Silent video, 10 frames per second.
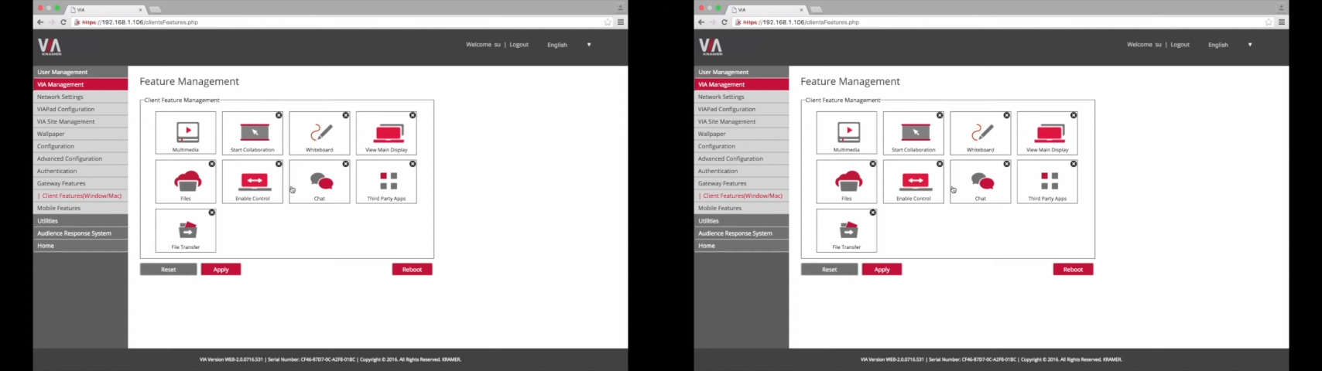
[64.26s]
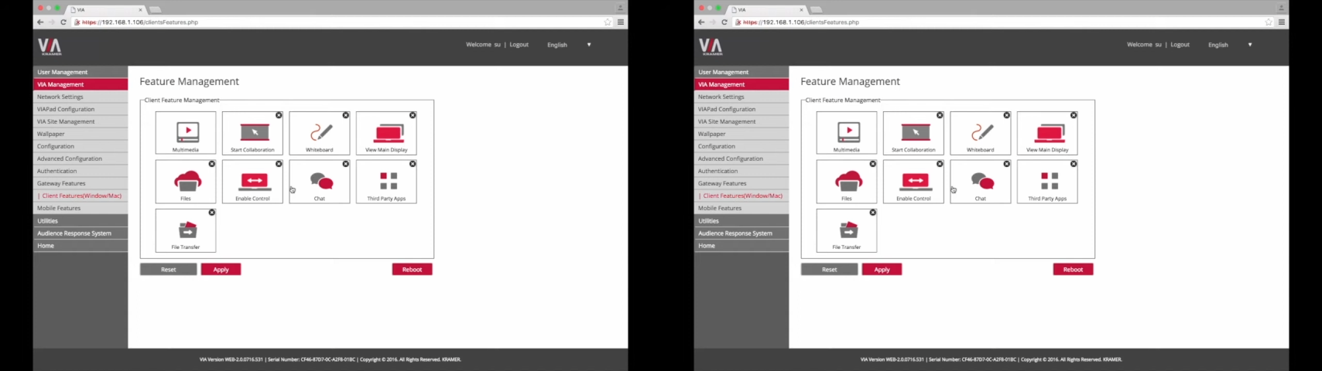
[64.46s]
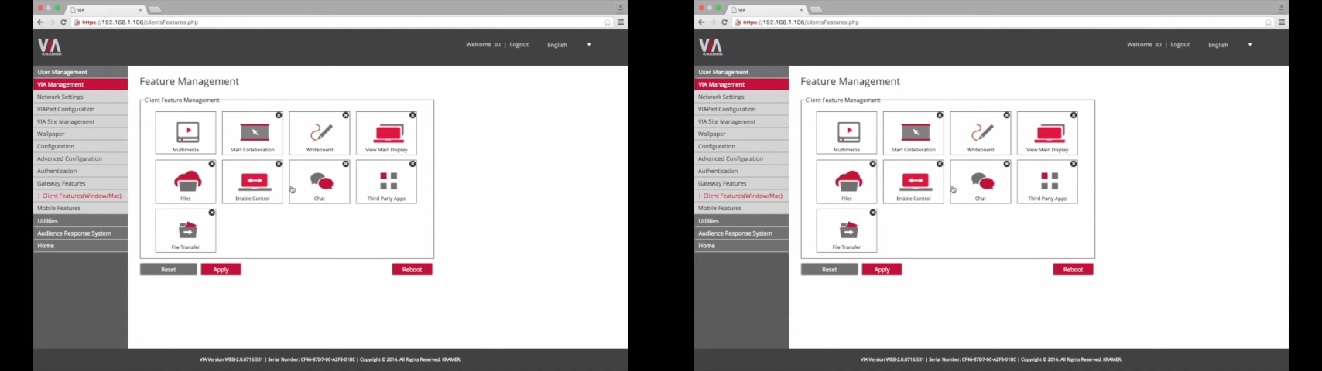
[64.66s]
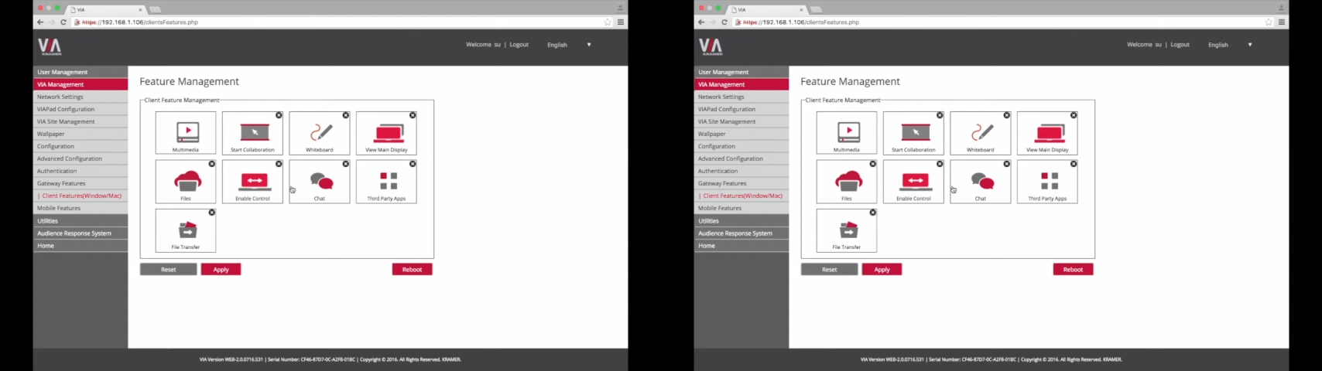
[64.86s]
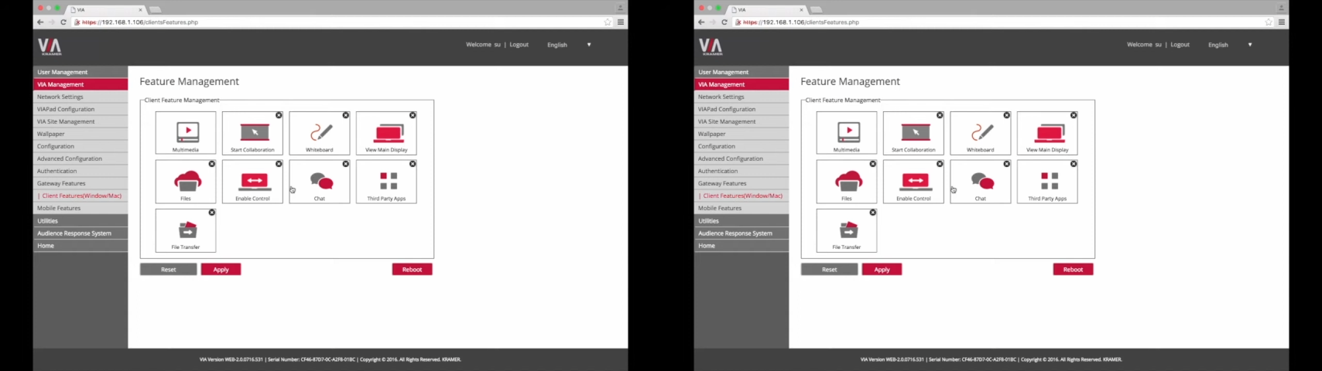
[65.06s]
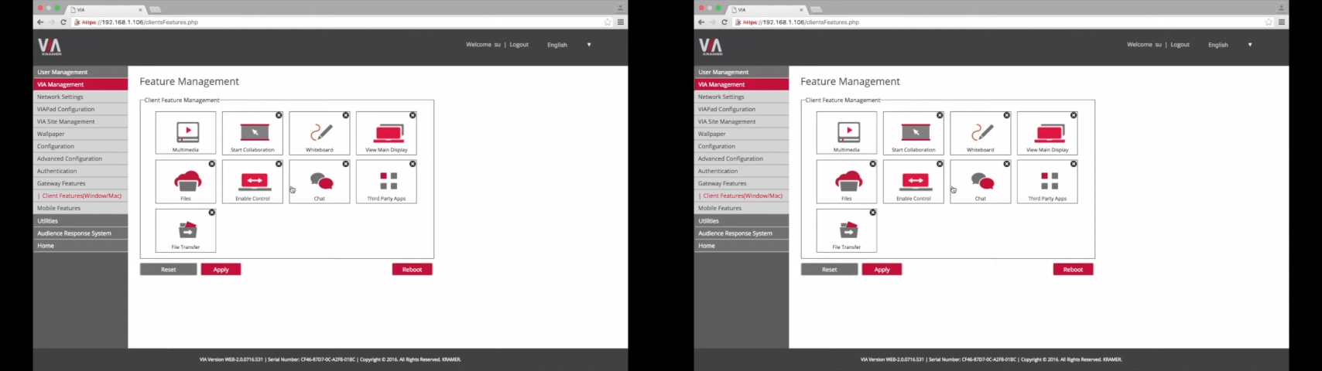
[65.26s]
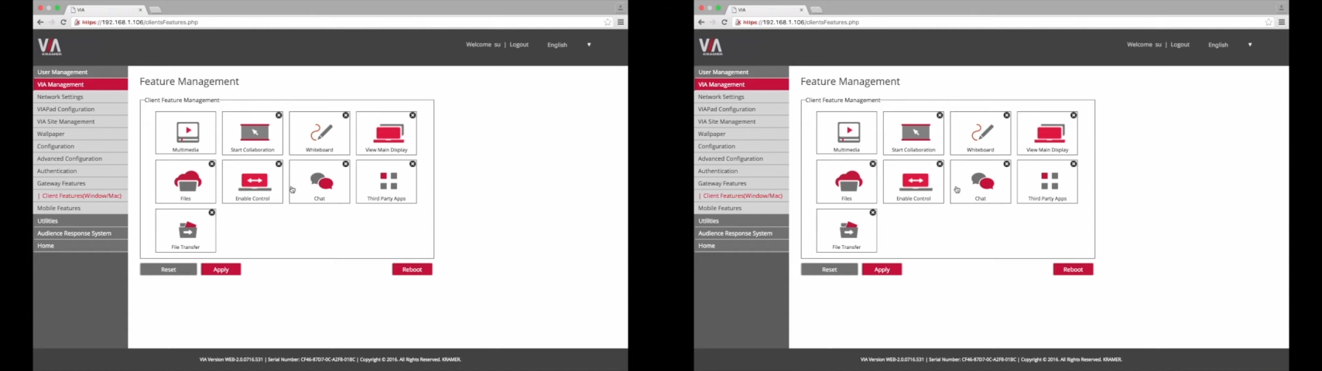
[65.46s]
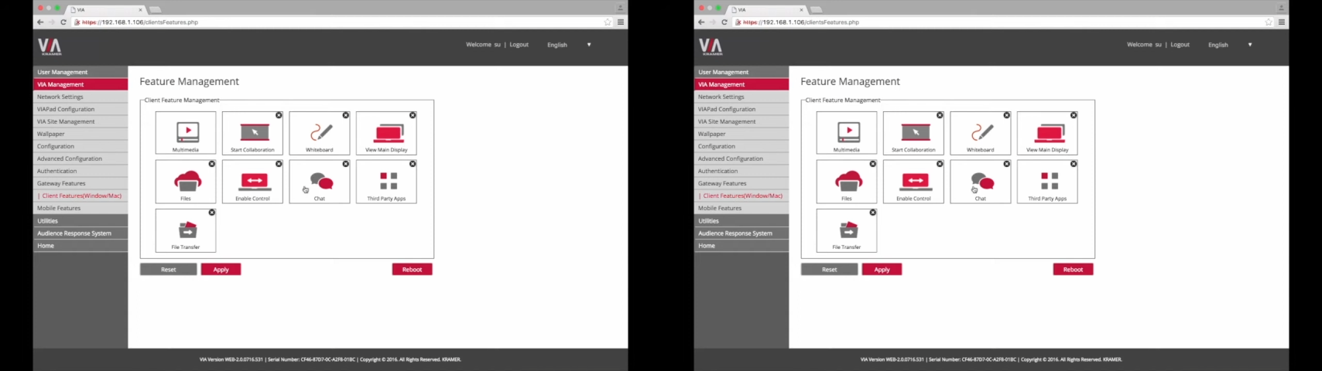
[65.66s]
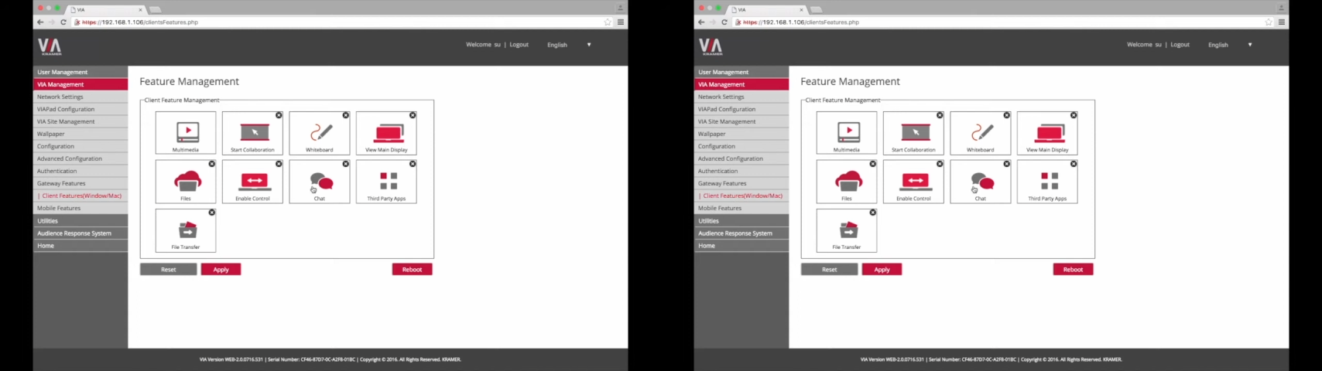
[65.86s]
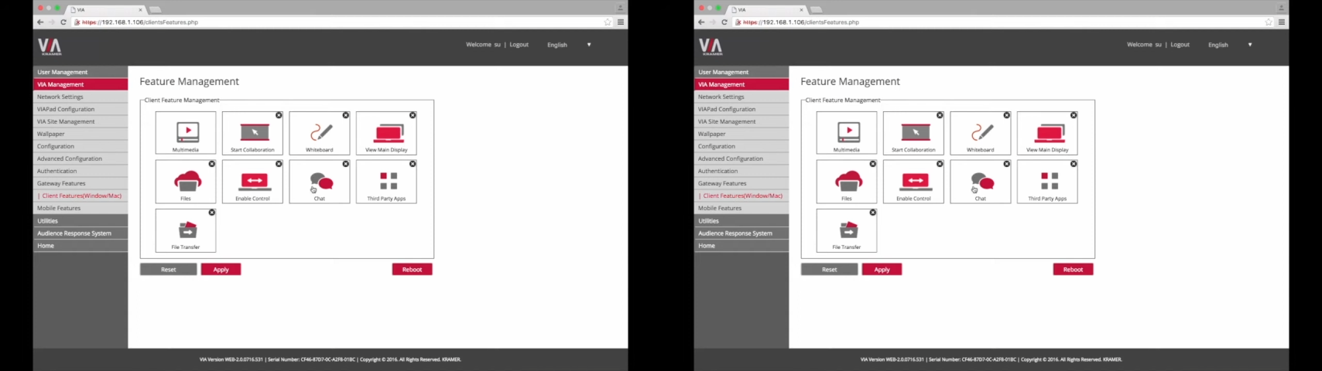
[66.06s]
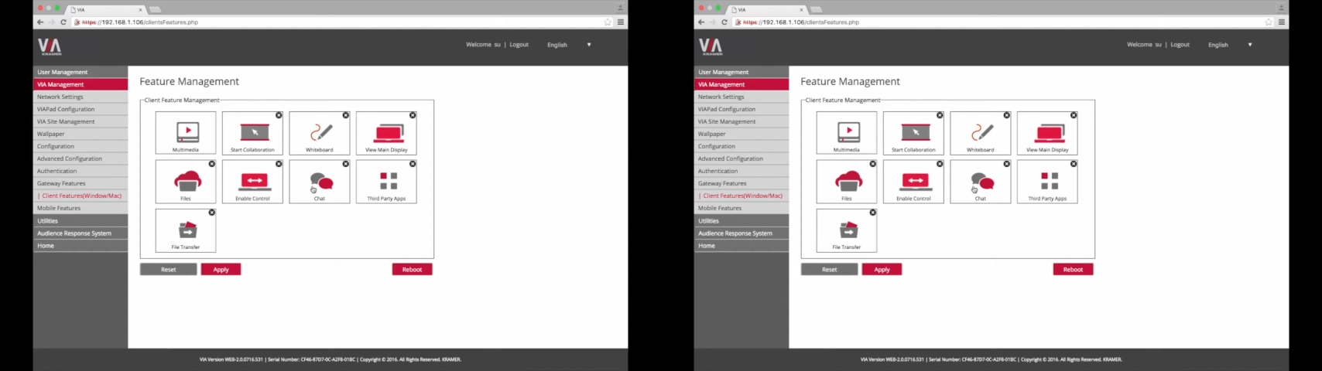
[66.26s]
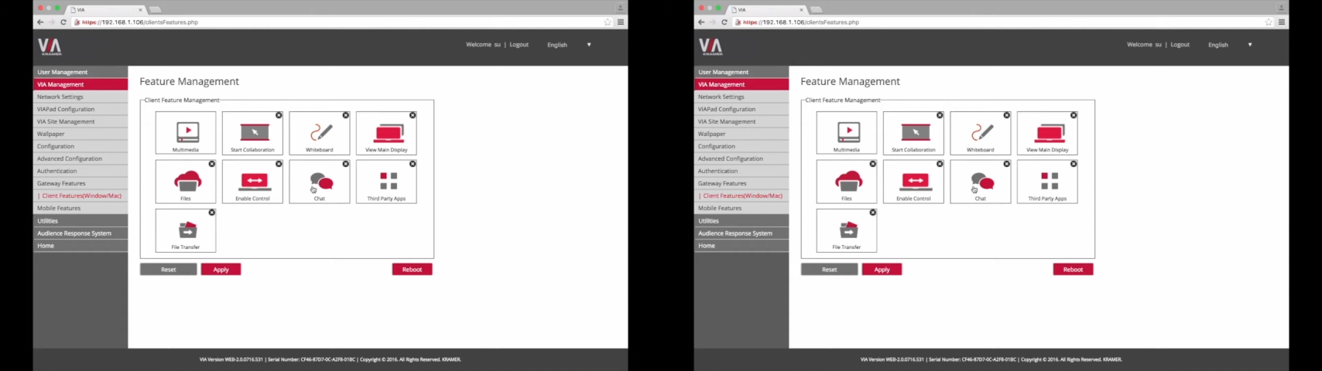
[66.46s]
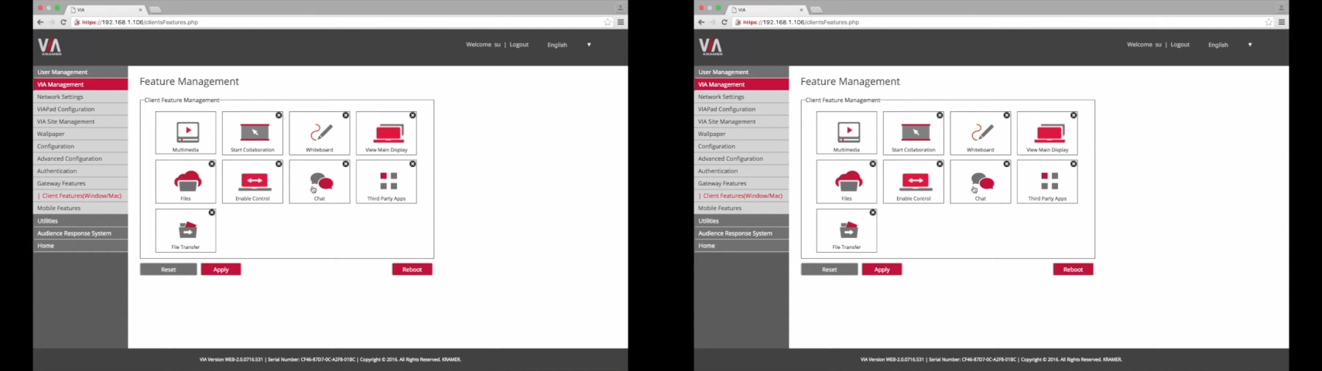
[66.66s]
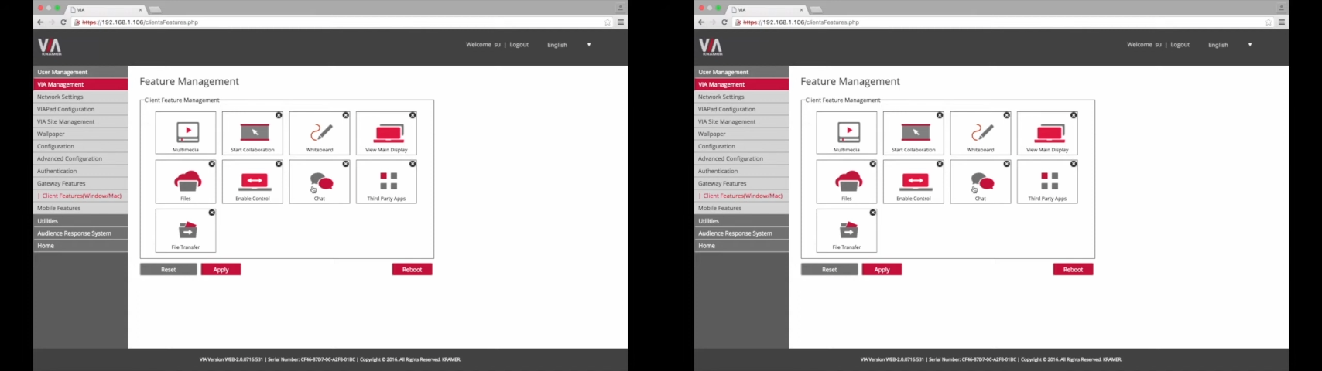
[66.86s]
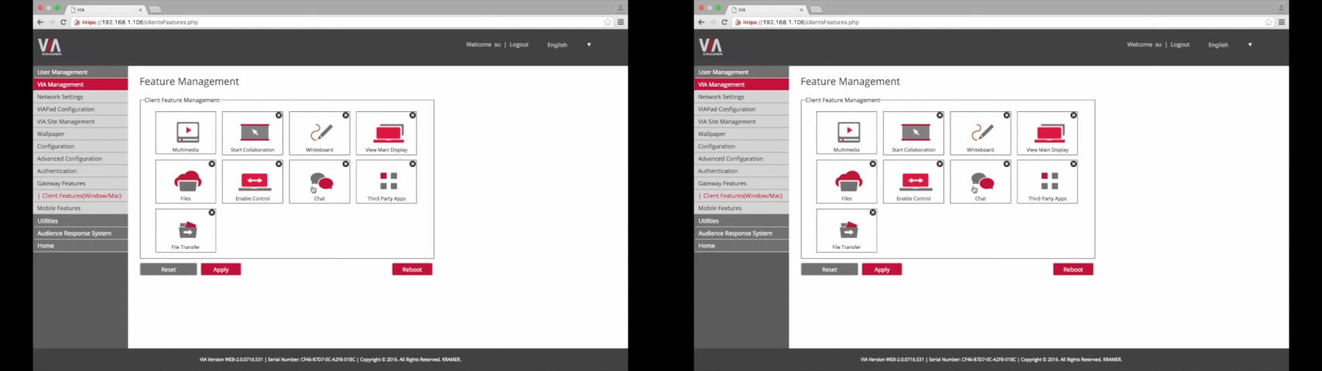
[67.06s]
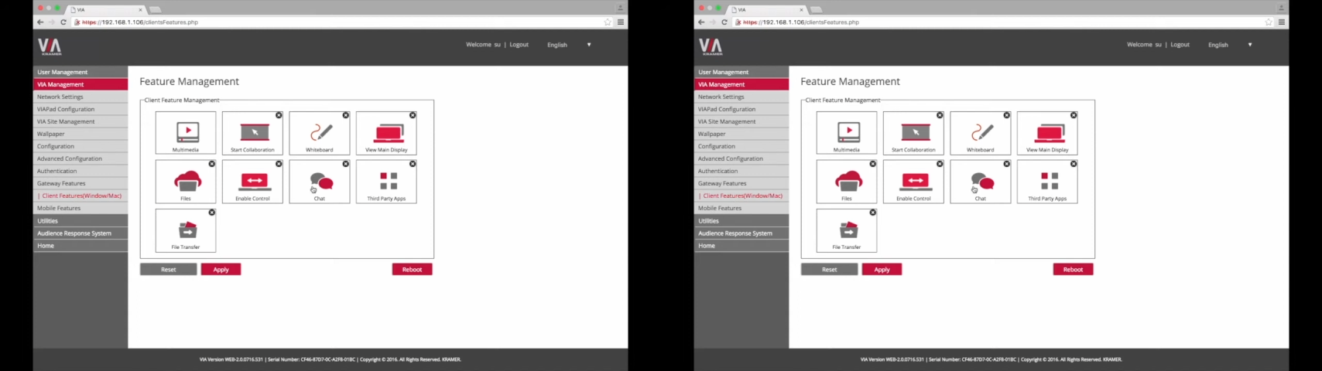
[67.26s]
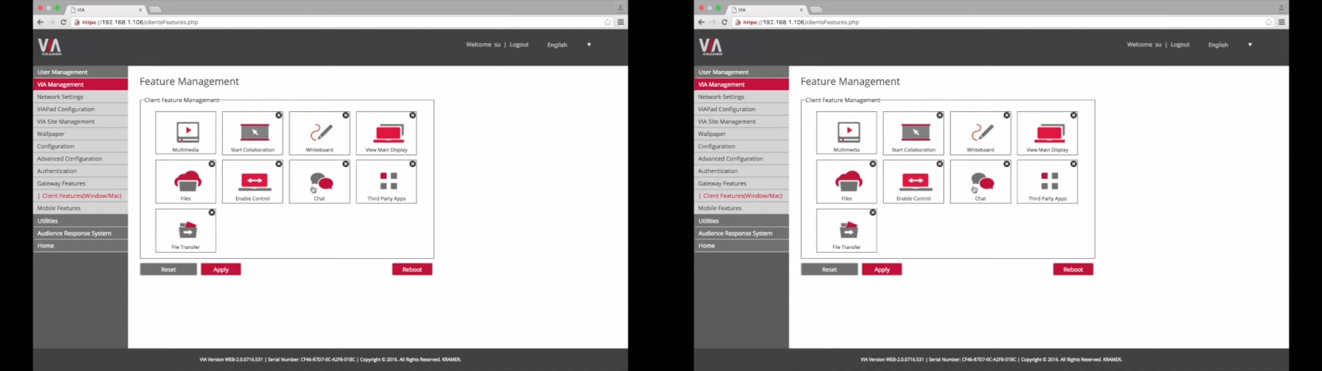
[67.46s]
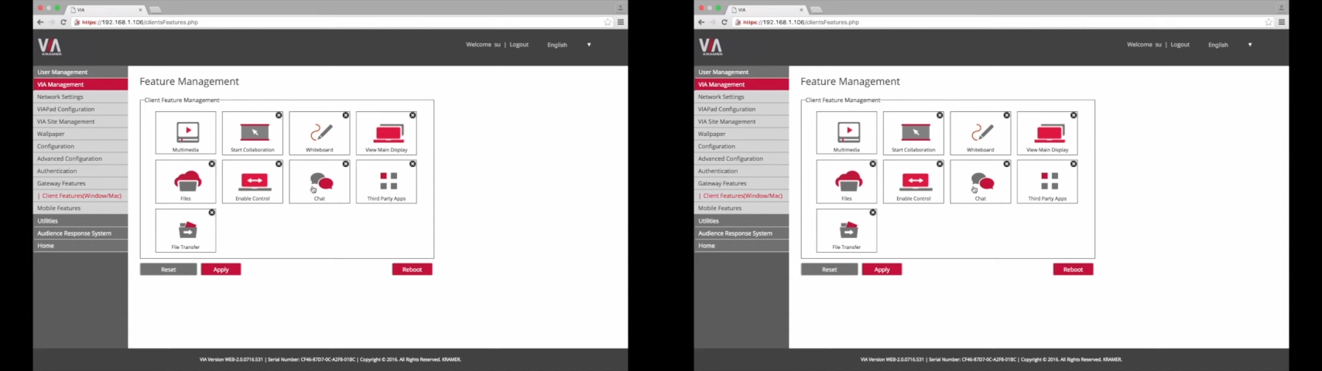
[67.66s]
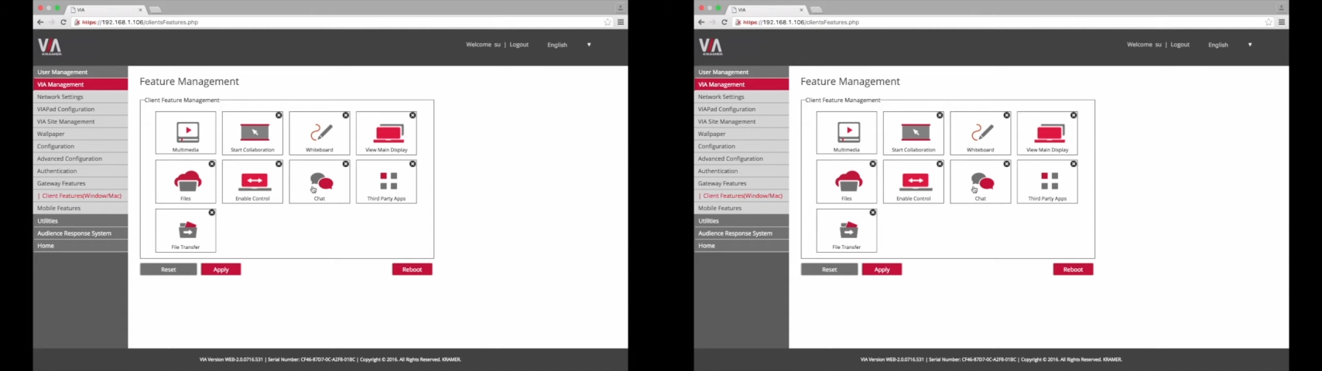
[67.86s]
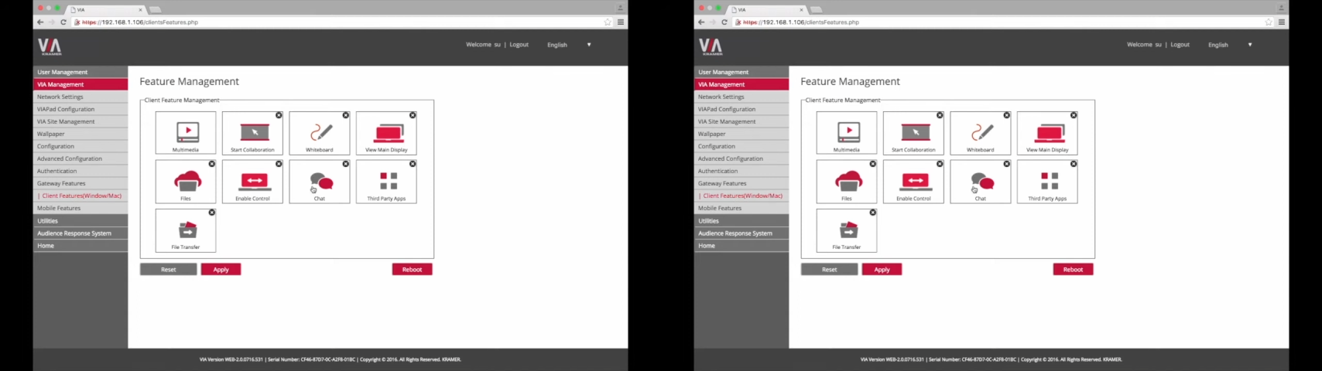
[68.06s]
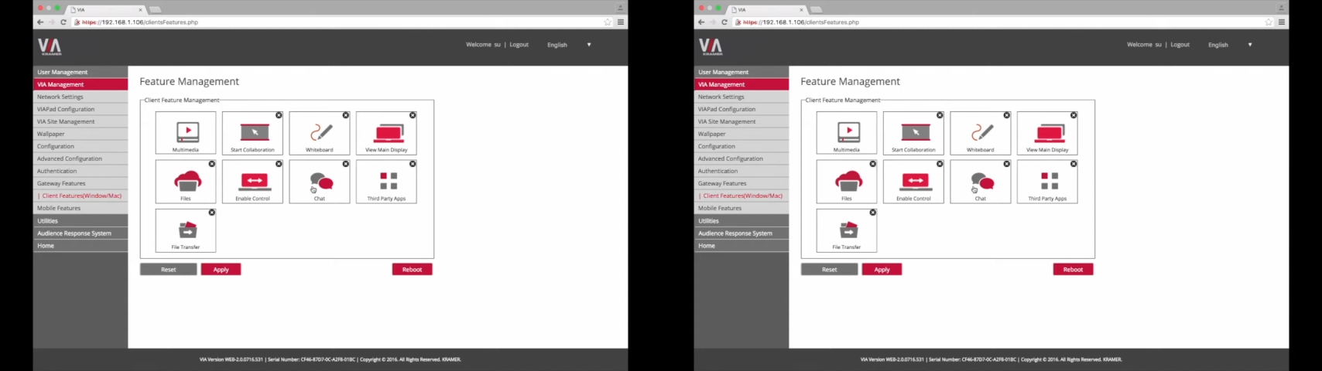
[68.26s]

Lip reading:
No face is visible, so there are no lips to read.